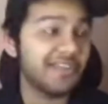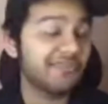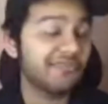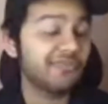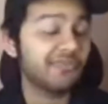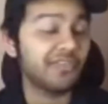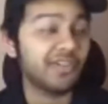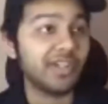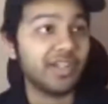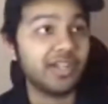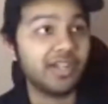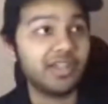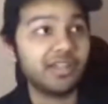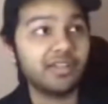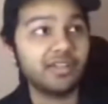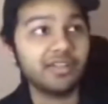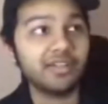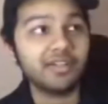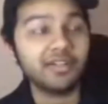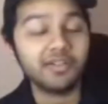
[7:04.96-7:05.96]
life
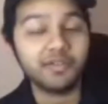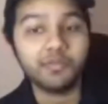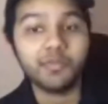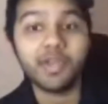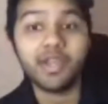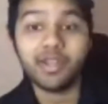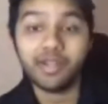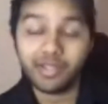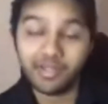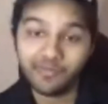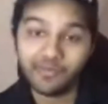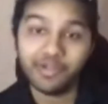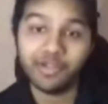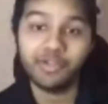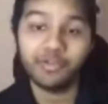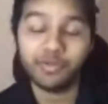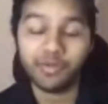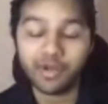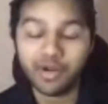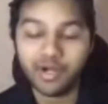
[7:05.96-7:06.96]
and even in
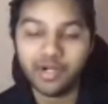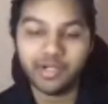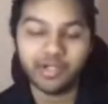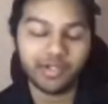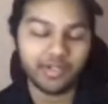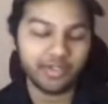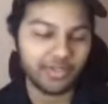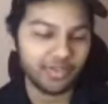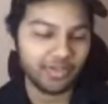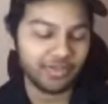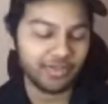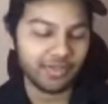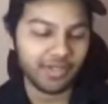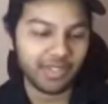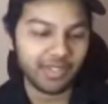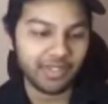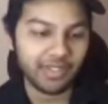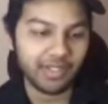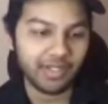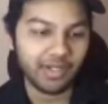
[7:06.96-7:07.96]
your career. So
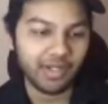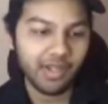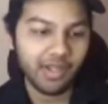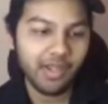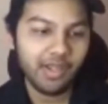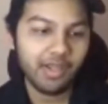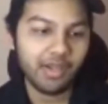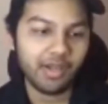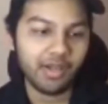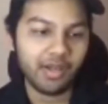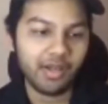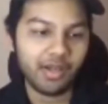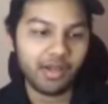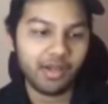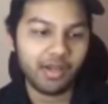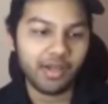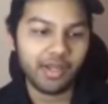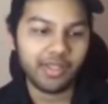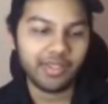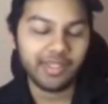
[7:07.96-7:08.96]
I think
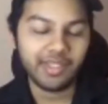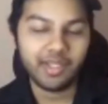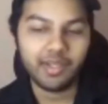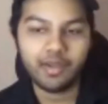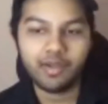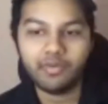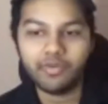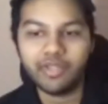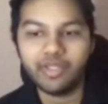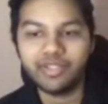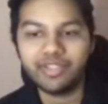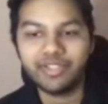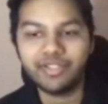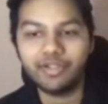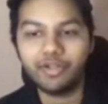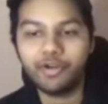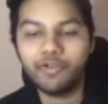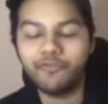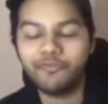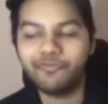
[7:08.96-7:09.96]
that there's a
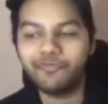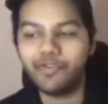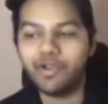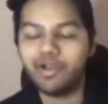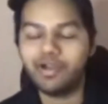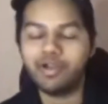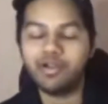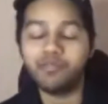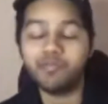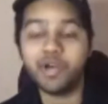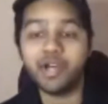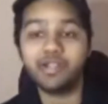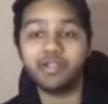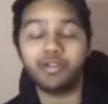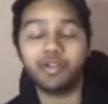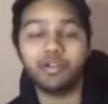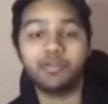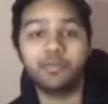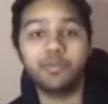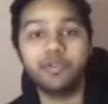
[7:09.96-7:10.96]
lot of budding
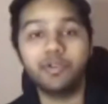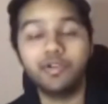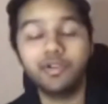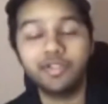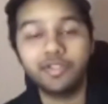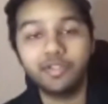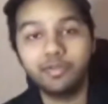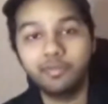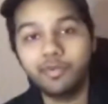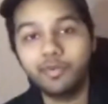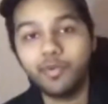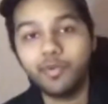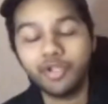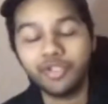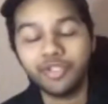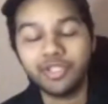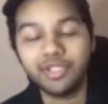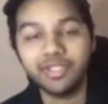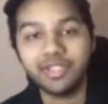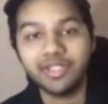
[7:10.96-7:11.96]
entrepreneurs who will be
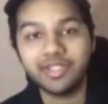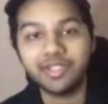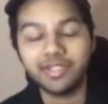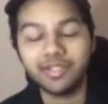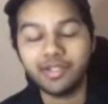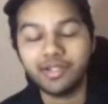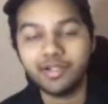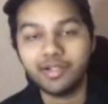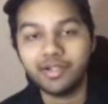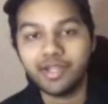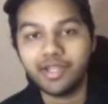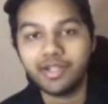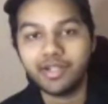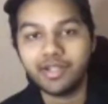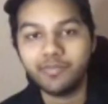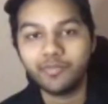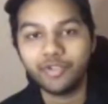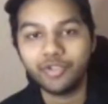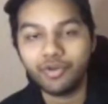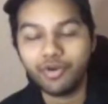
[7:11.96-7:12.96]
watching this, and
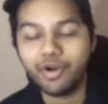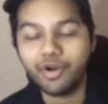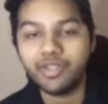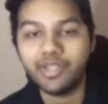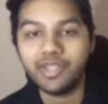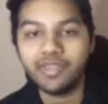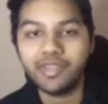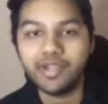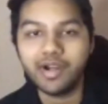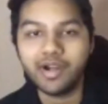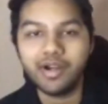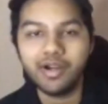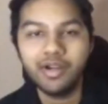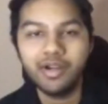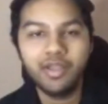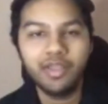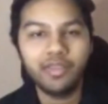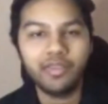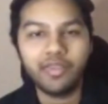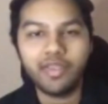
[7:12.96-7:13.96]
I'm sure that
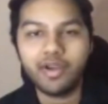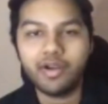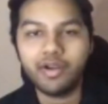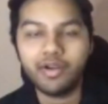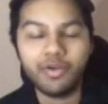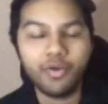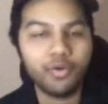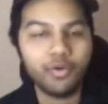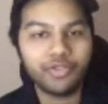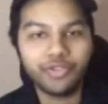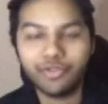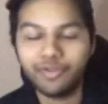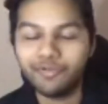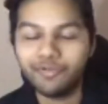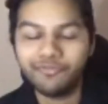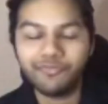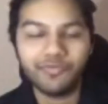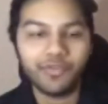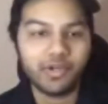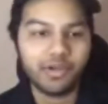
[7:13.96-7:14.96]
there are lots
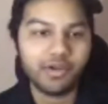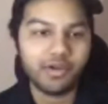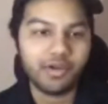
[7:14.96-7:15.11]
of